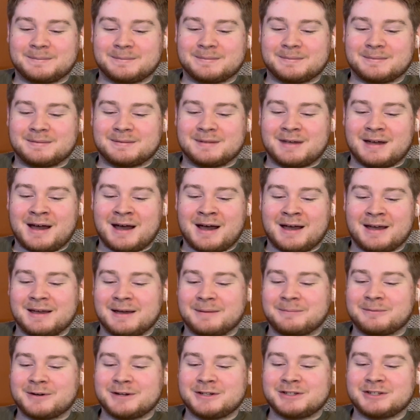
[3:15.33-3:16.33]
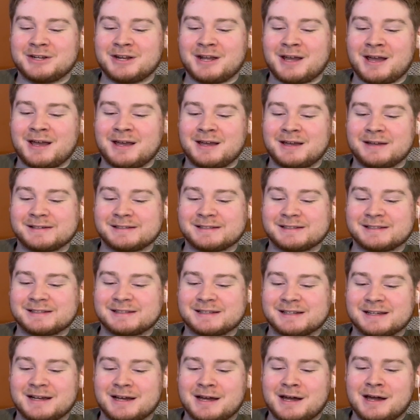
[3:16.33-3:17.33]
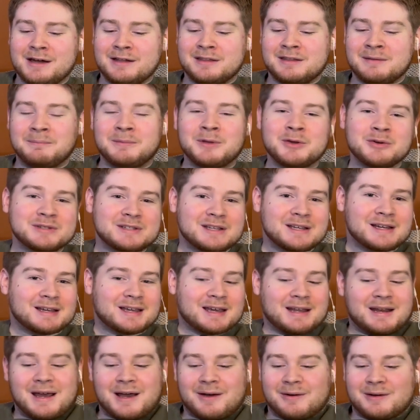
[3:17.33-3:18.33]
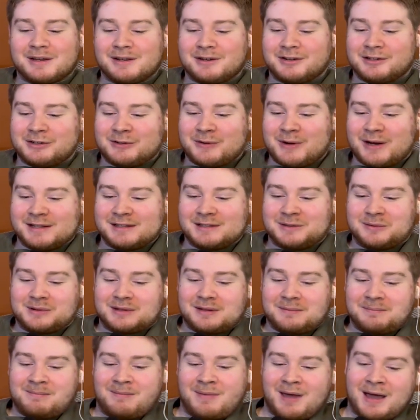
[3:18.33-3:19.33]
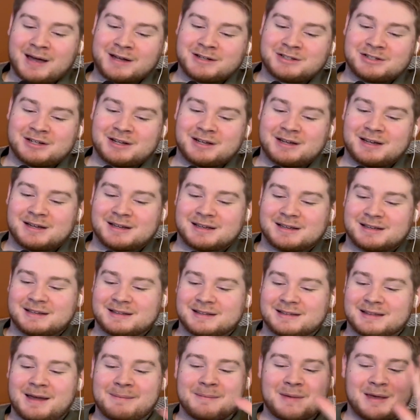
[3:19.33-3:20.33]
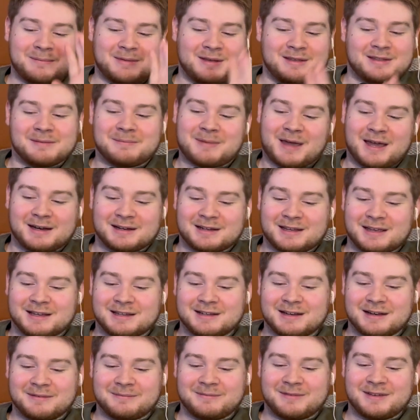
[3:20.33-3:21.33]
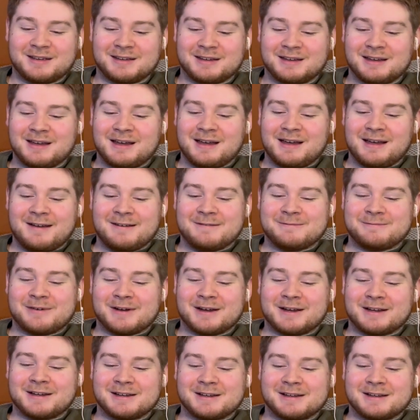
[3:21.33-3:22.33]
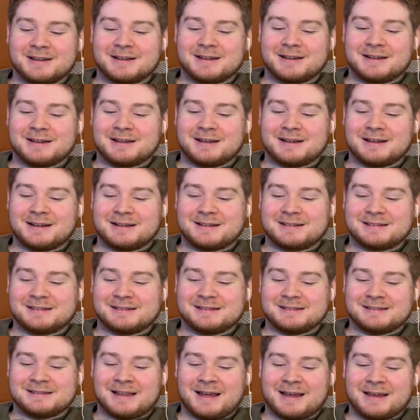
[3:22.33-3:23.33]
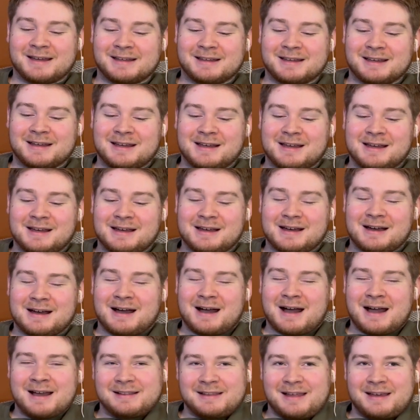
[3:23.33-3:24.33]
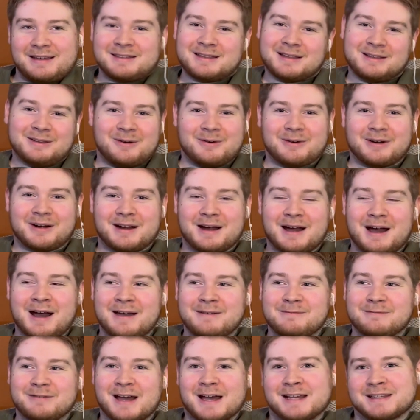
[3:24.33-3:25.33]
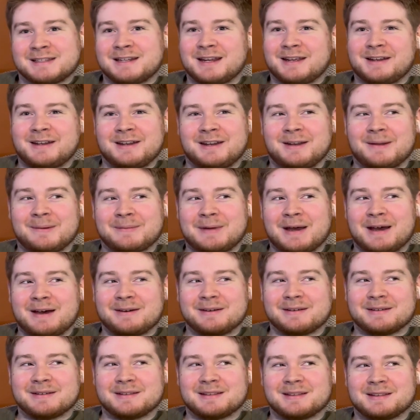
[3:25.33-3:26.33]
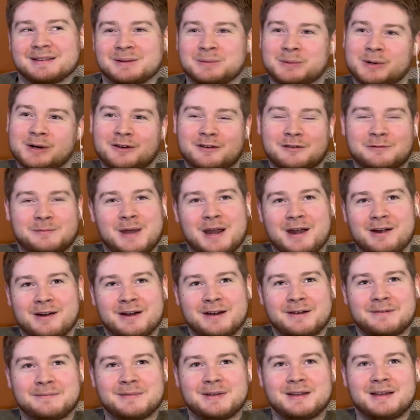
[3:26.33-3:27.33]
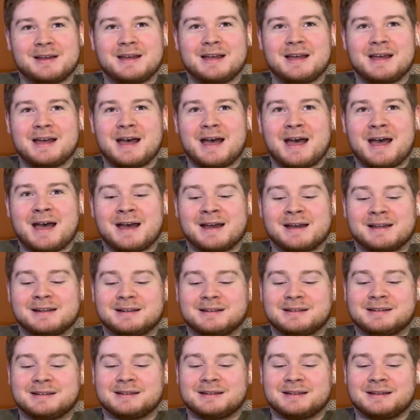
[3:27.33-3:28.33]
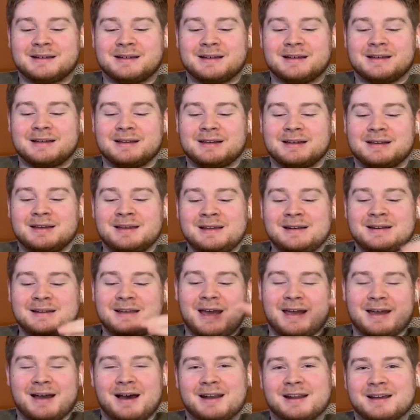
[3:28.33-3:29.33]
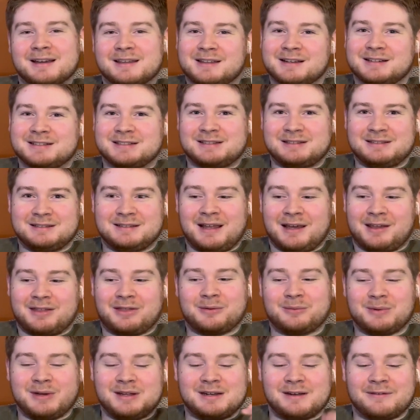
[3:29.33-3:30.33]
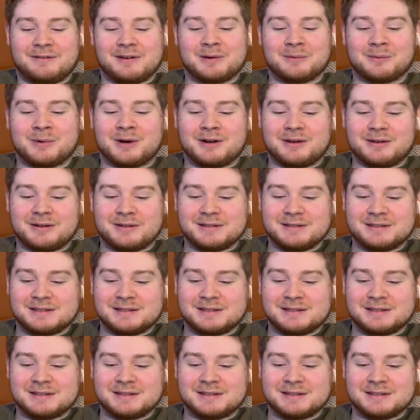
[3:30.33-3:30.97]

I appreciate the music and how it intertwines with the magic. That may be the band kid in me, but like I like the lore. I'm fascinated about the world of Param, and in Chaotic, there's like three different worlds,